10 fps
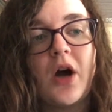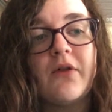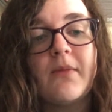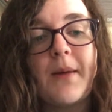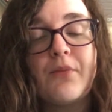I
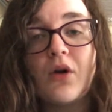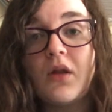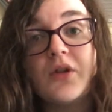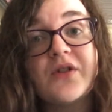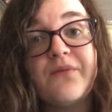remember a
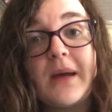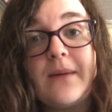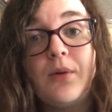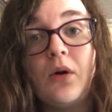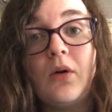lot of
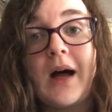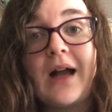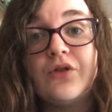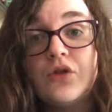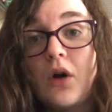people
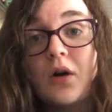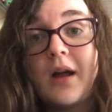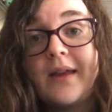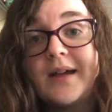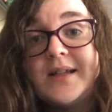had not
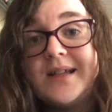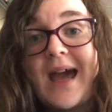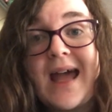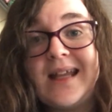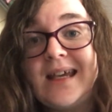collected
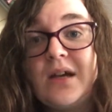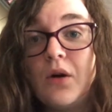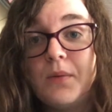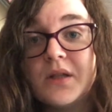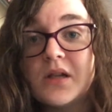any
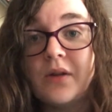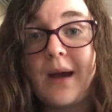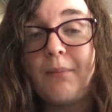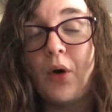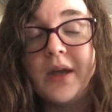up until
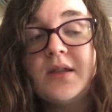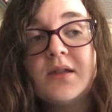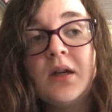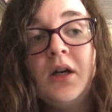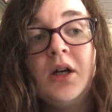that point,